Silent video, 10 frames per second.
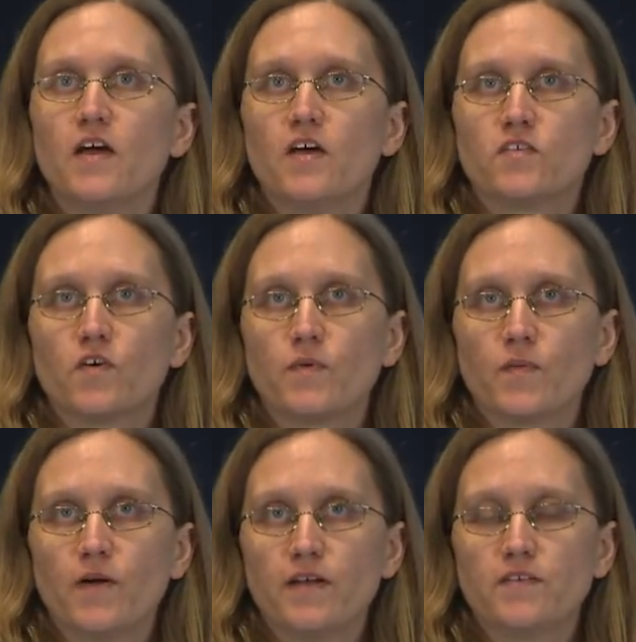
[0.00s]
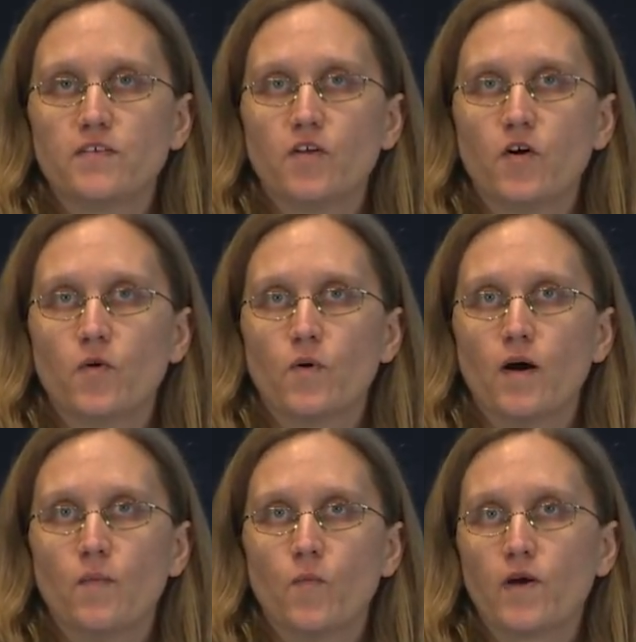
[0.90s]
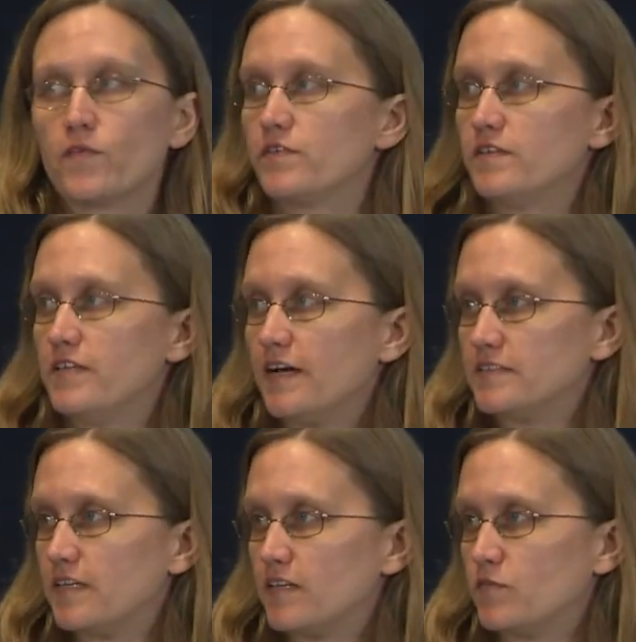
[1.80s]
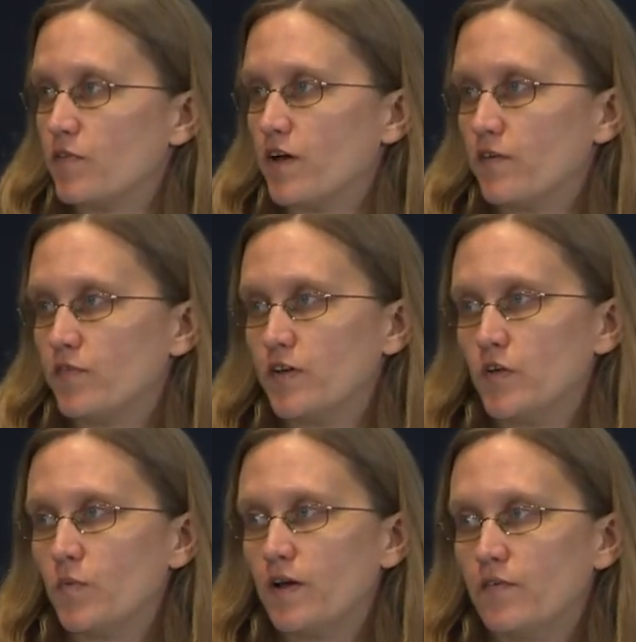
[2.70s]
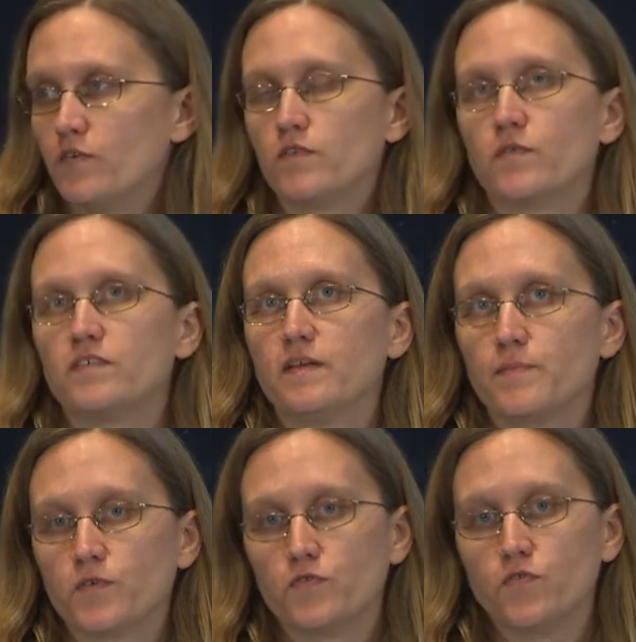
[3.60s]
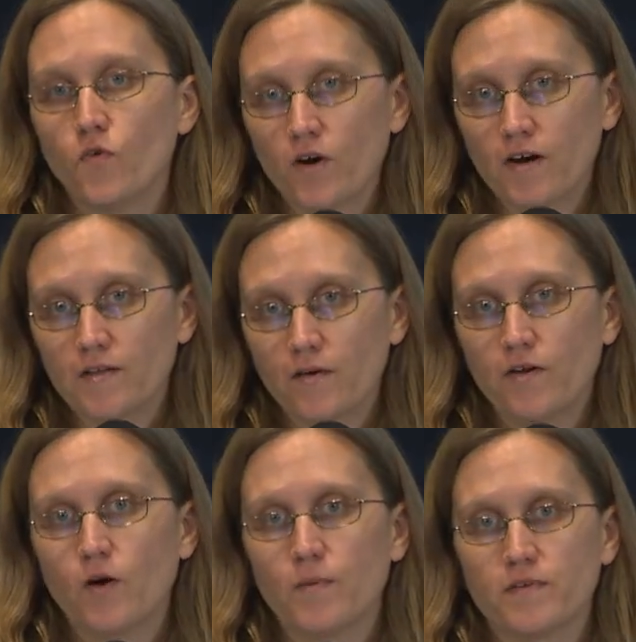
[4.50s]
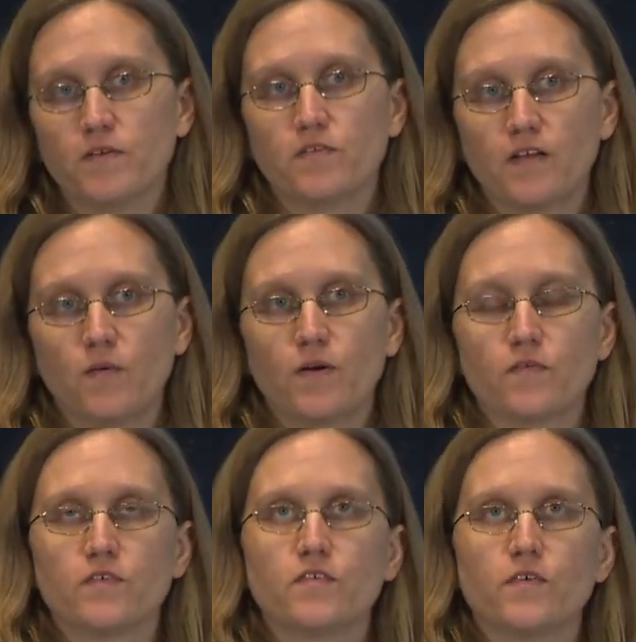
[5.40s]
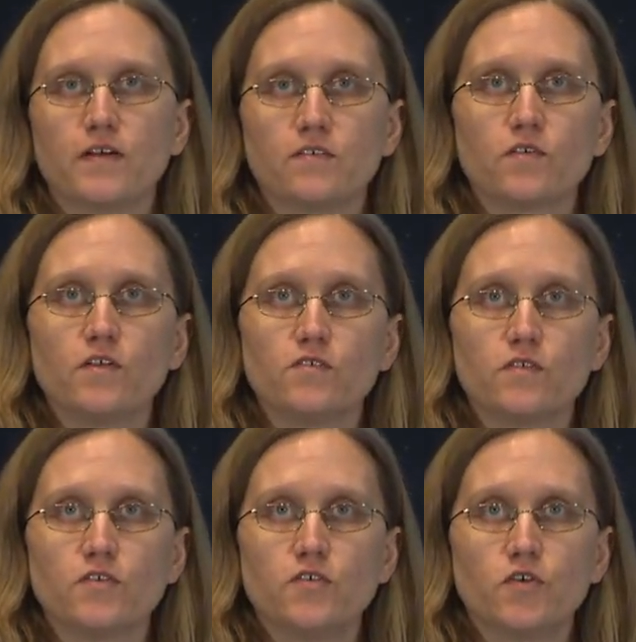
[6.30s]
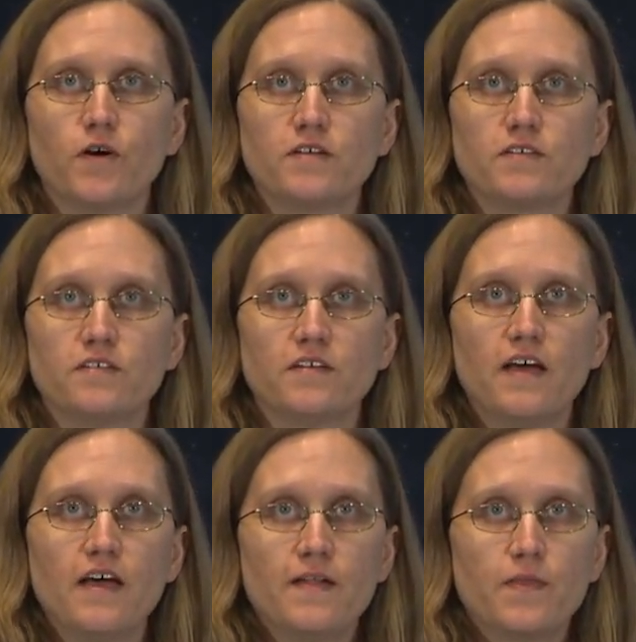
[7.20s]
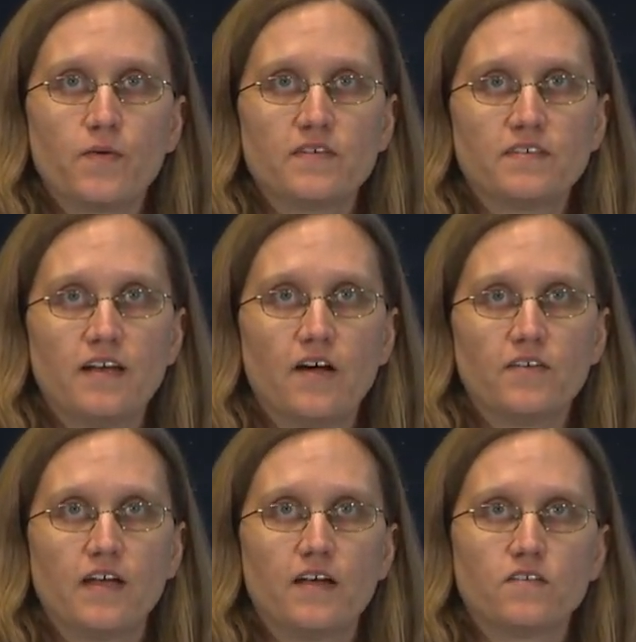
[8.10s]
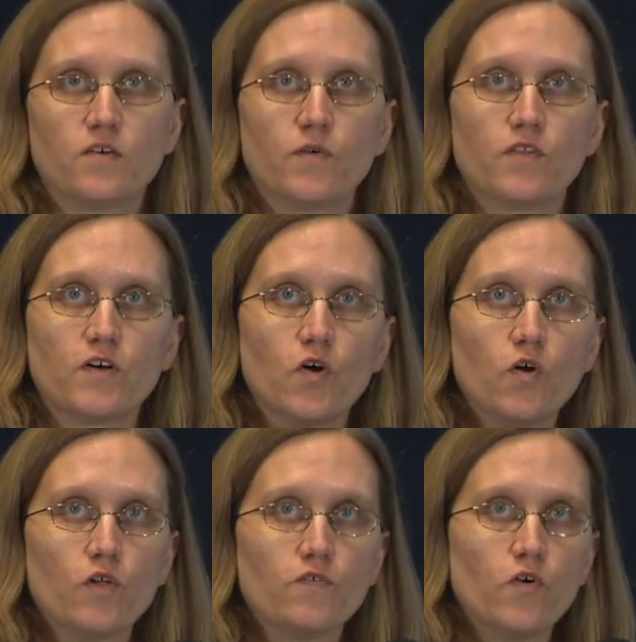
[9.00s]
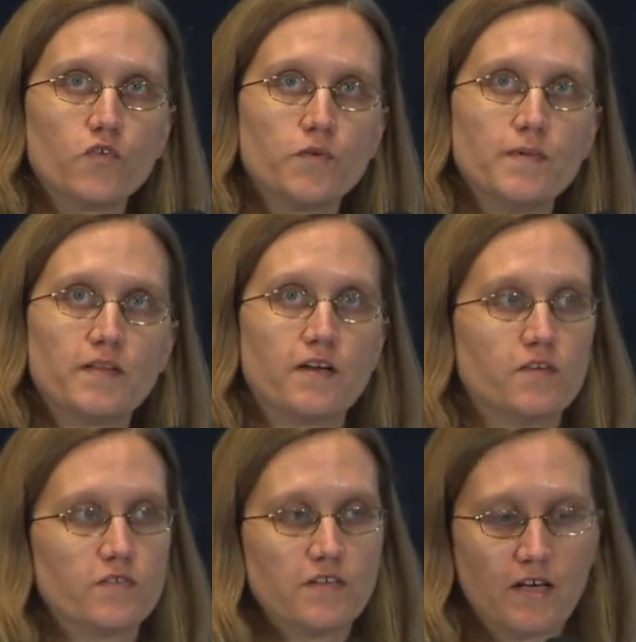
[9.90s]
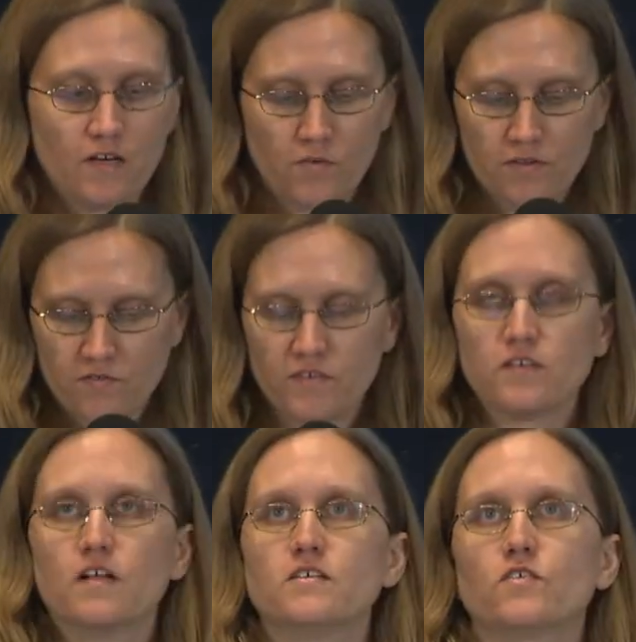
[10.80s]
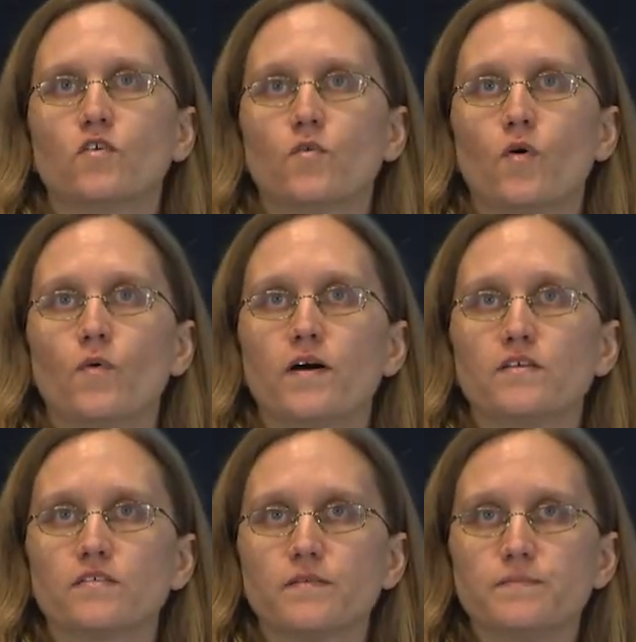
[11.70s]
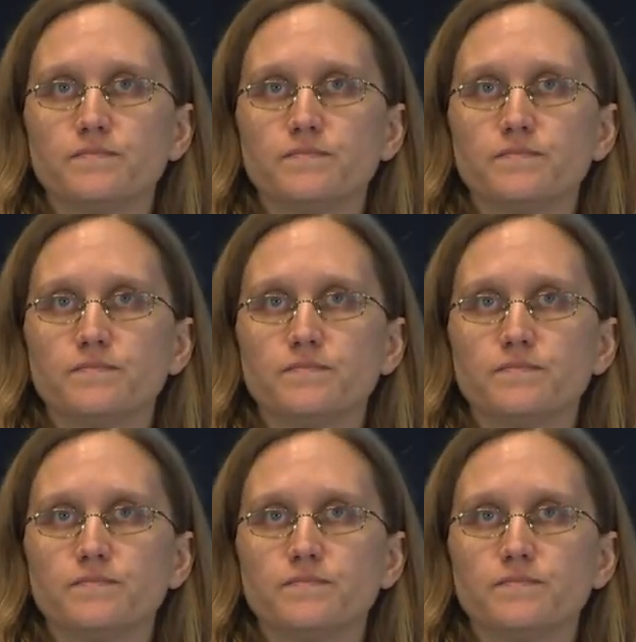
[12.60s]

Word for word: So we wanted to know um, what it was detecting, because we thought if we knew what it was a receptor for, that would help us understand what it was doing. So these are the two questions that we set out to answer with the goal of ultimately understanding what the physiological role was.